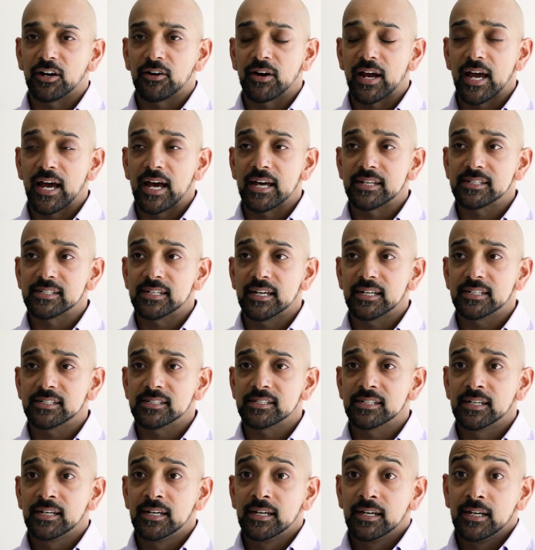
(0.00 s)
our
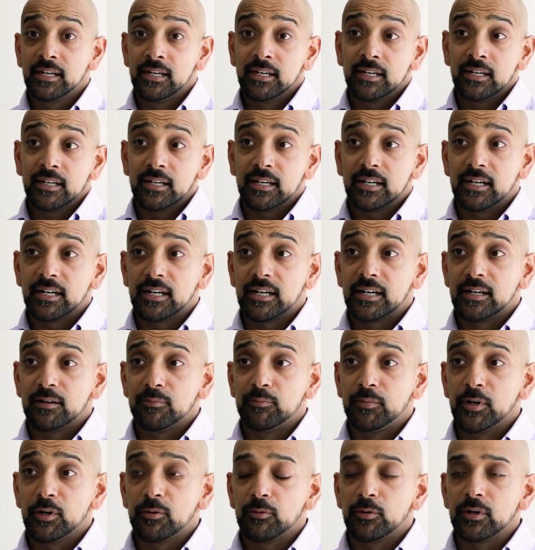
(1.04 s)
assets uh,
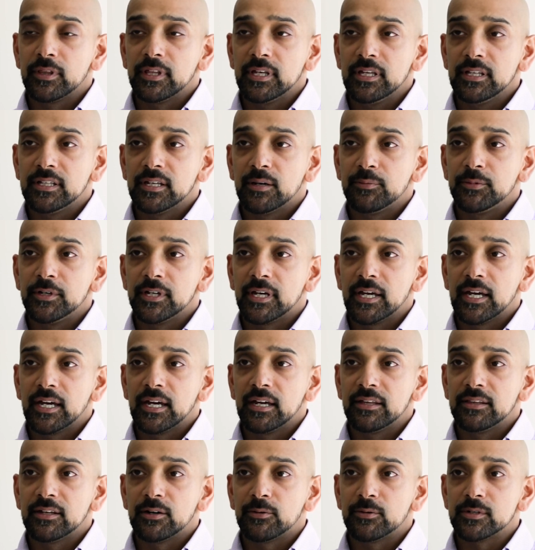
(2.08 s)
but with
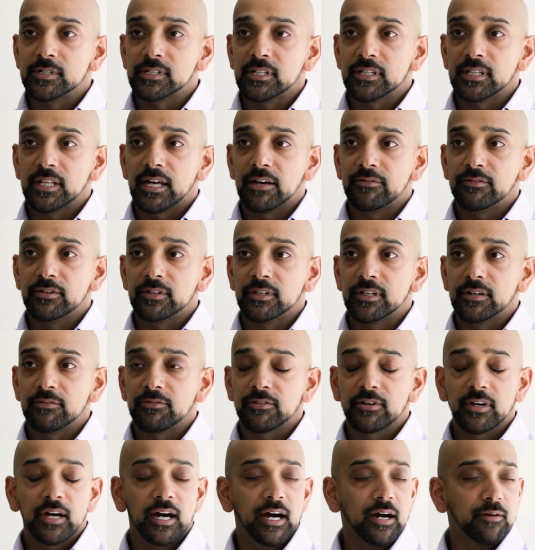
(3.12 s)
ewa there was a level
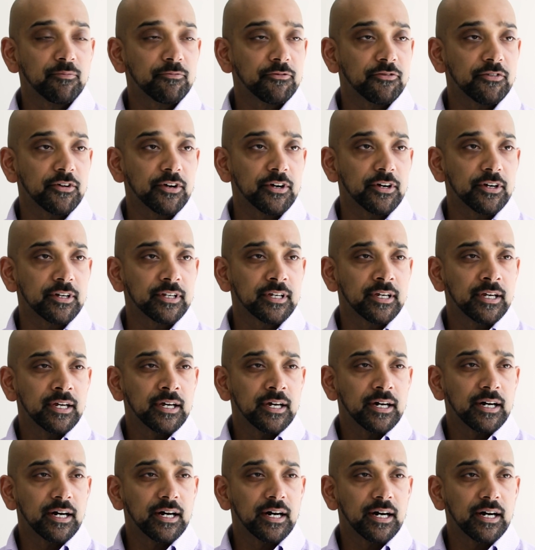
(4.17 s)
of comfort
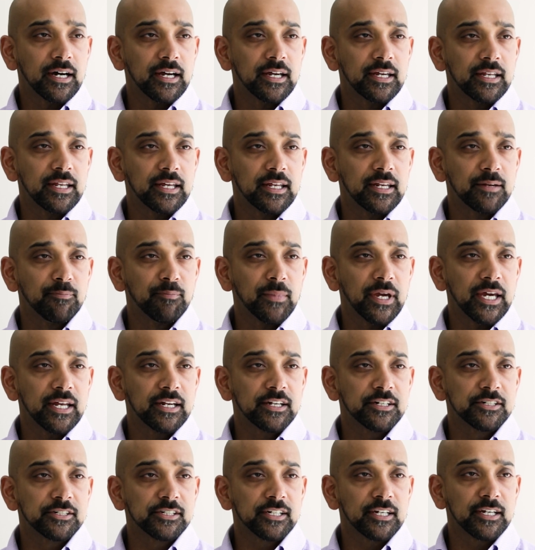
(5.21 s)
uh, in, in,
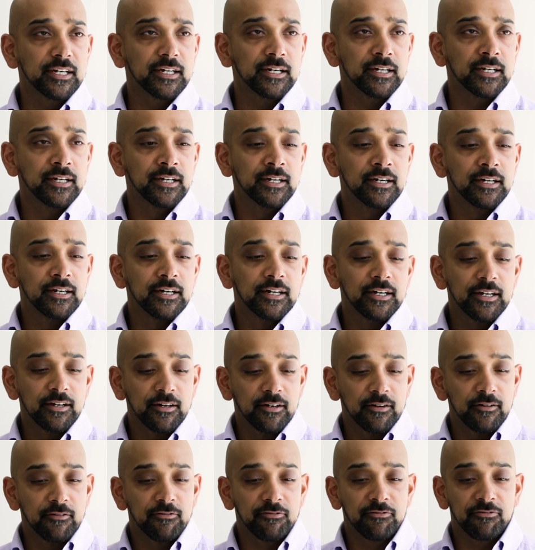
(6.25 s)
managing
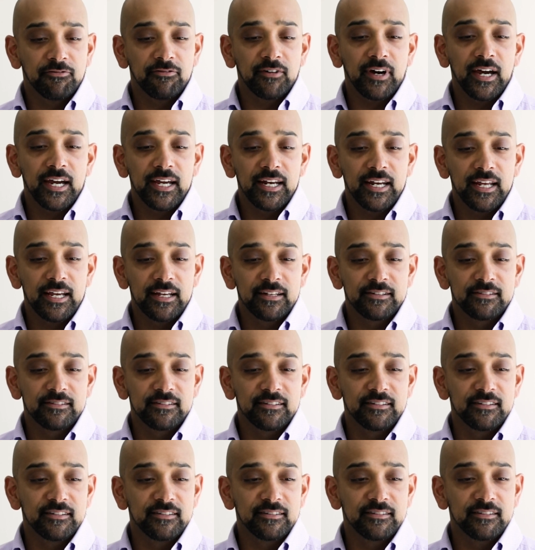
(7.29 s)

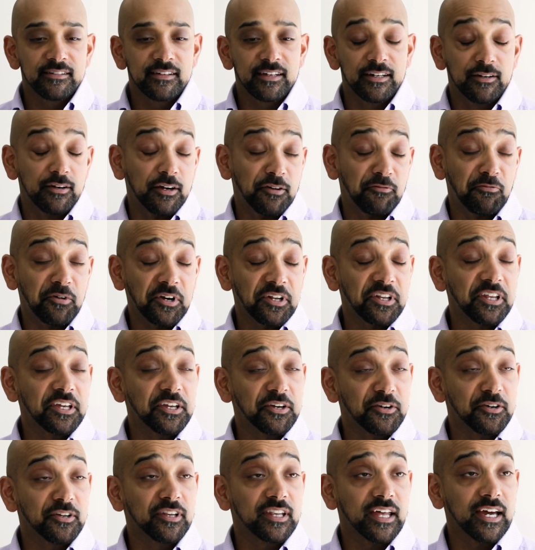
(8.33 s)
finances and really
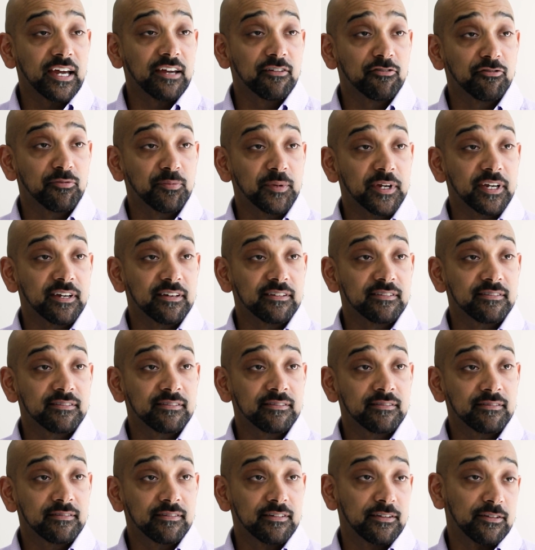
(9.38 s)
your life
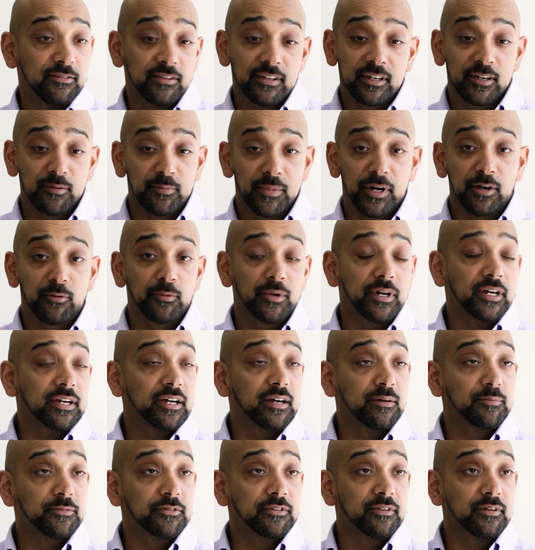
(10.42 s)
because you think about when it
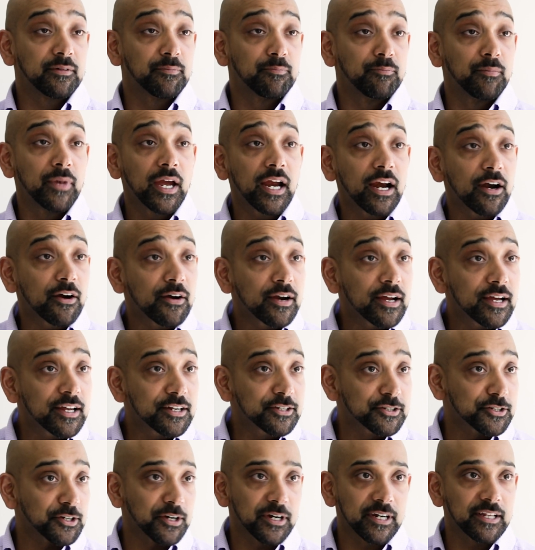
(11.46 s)
comes to
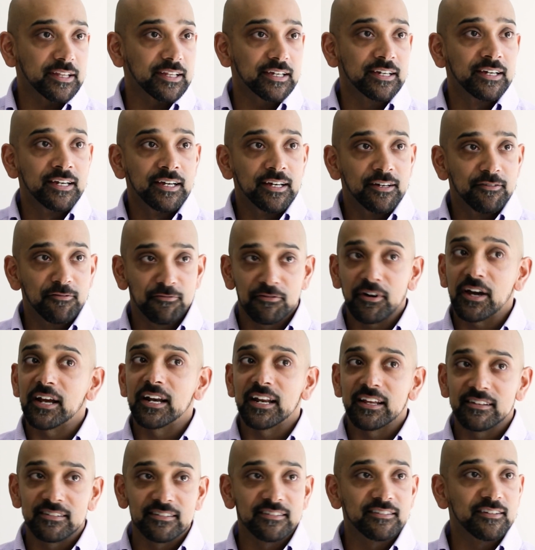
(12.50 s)
marriage or anything
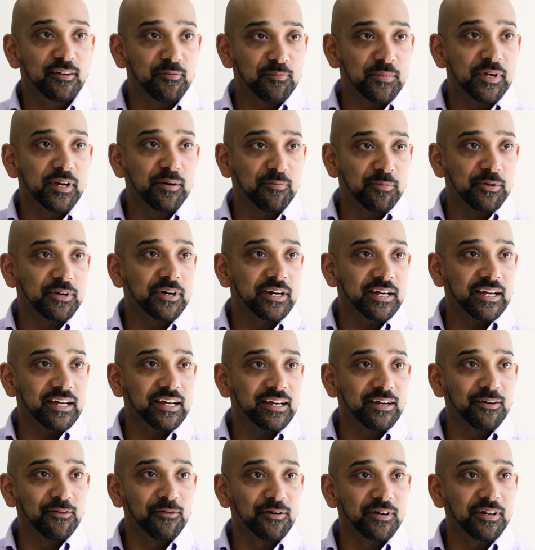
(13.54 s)
finances can be a
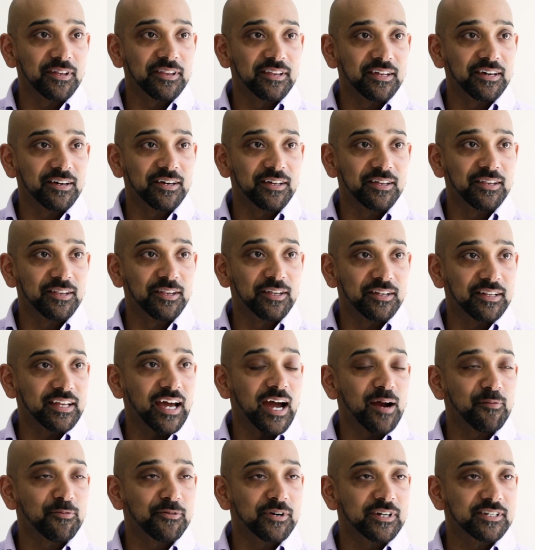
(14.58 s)
pretty one of the the
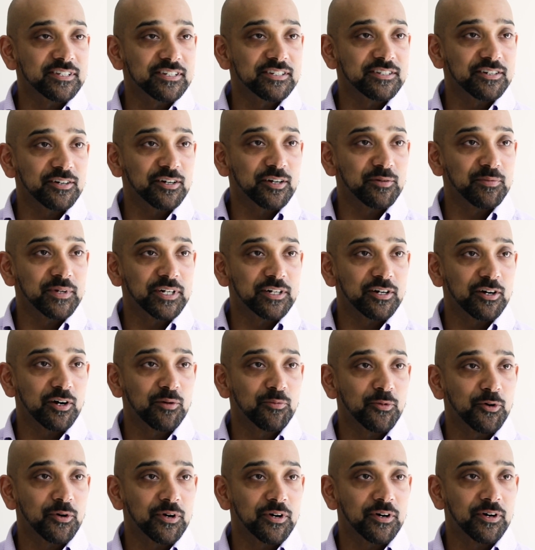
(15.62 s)
top reasons there can be
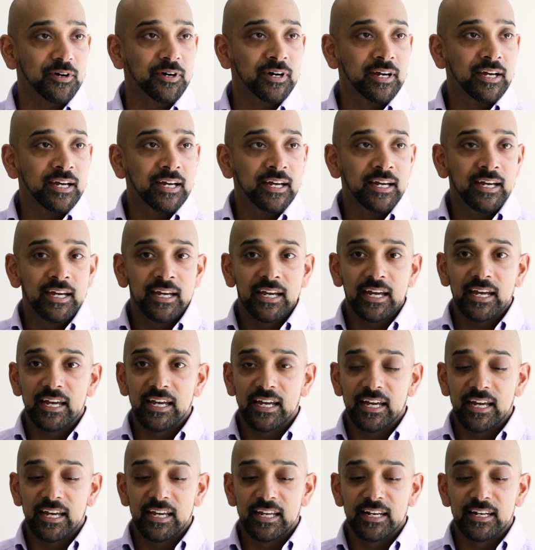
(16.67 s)
turmoil
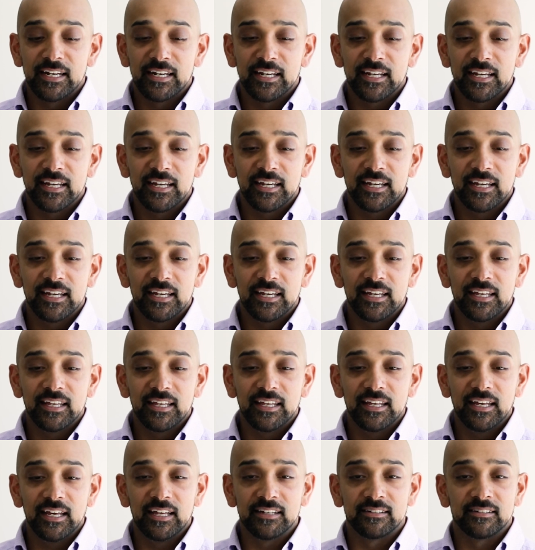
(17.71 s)
and
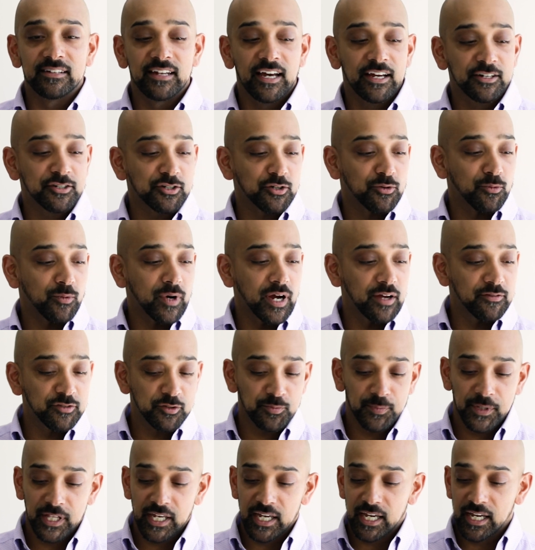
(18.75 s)
it's not your
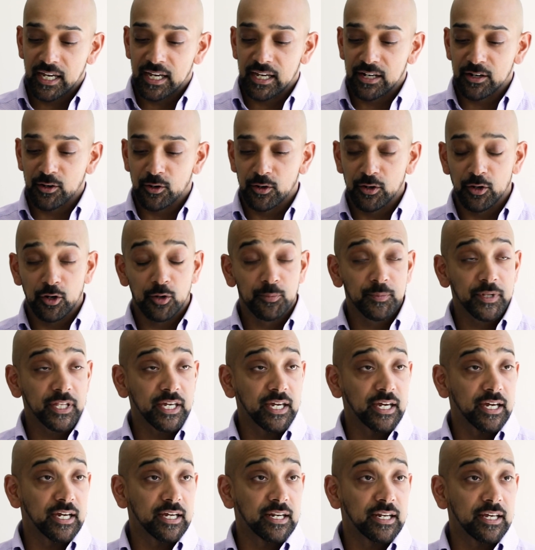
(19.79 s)
wife's plan or your
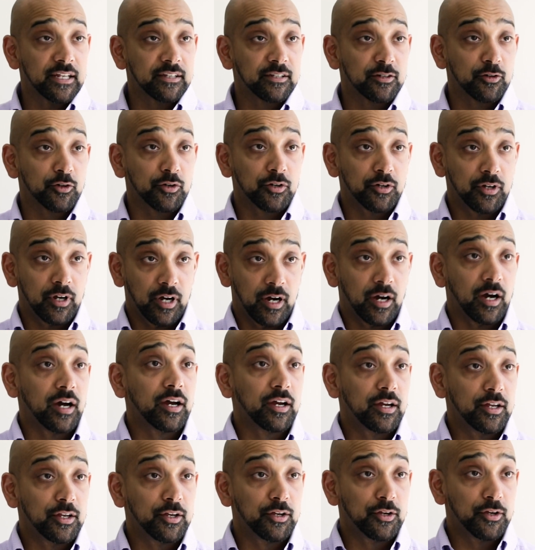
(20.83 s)
plan it's a,
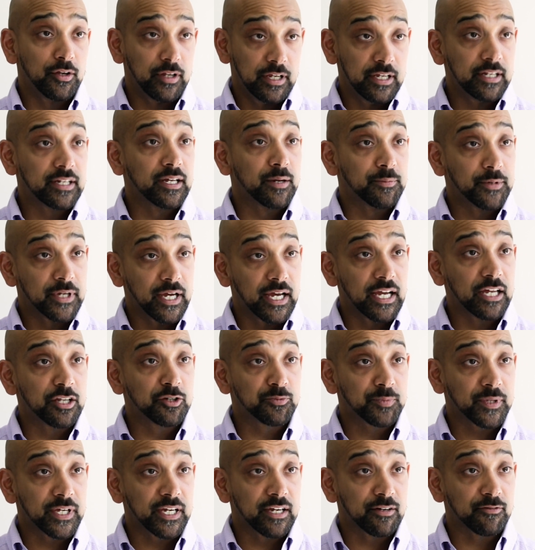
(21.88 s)

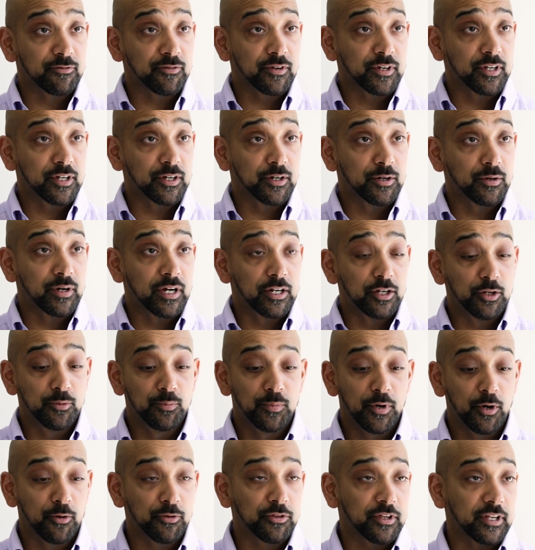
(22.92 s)
EWA's plan for you, and you
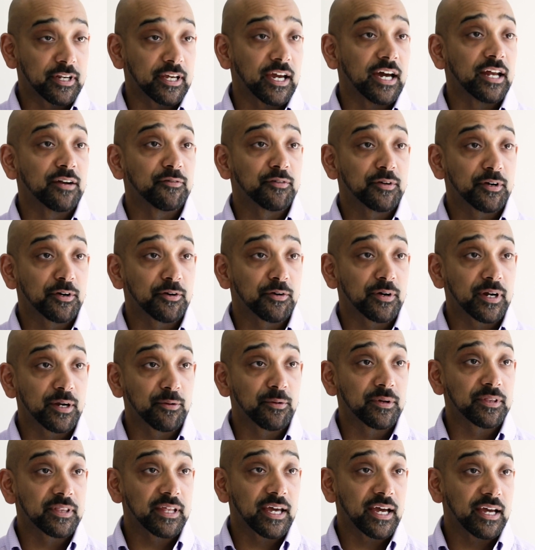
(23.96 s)
both can kind of agree
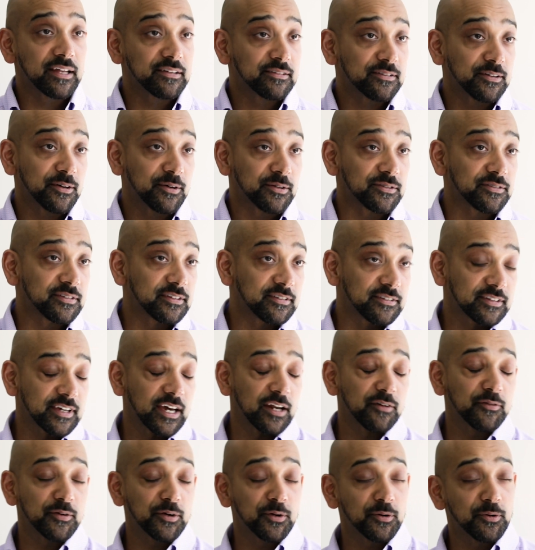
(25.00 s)
with that. So it's, it's
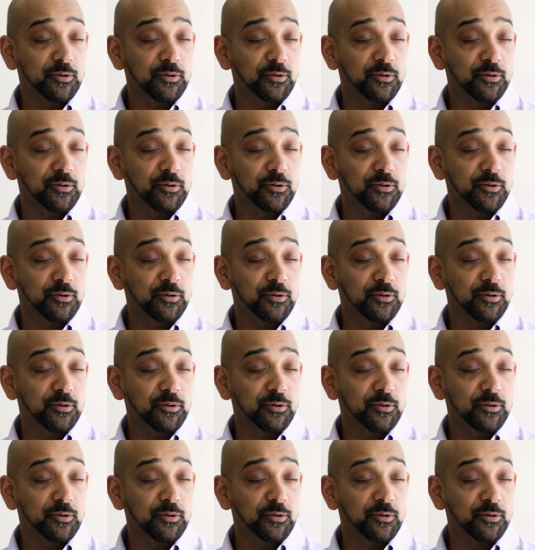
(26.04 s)
kind of a